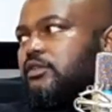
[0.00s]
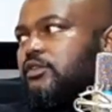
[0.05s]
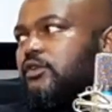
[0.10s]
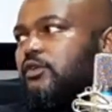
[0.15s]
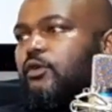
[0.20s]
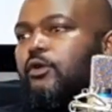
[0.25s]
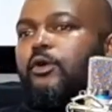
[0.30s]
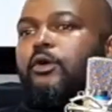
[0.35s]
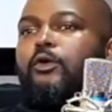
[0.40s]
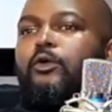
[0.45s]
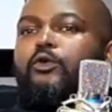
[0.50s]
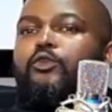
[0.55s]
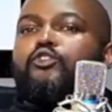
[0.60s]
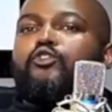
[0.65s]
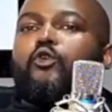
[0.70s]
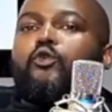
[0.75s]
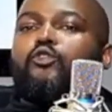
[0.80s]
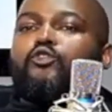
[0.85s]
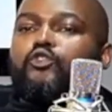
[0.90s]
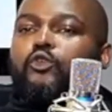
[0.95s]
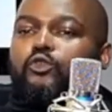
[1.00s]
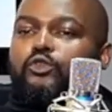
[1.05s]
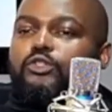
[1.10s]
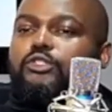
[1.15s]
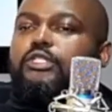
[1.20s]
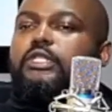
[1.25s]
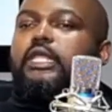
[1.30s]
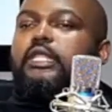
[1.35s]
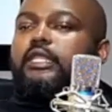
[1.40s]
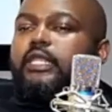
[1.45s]
You know, so
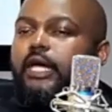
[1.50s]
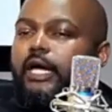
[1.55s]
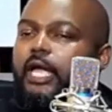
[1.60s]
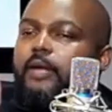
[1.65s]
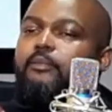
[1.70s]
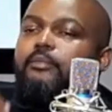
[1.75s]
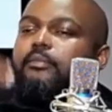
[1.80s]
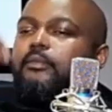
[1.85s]
then the rape.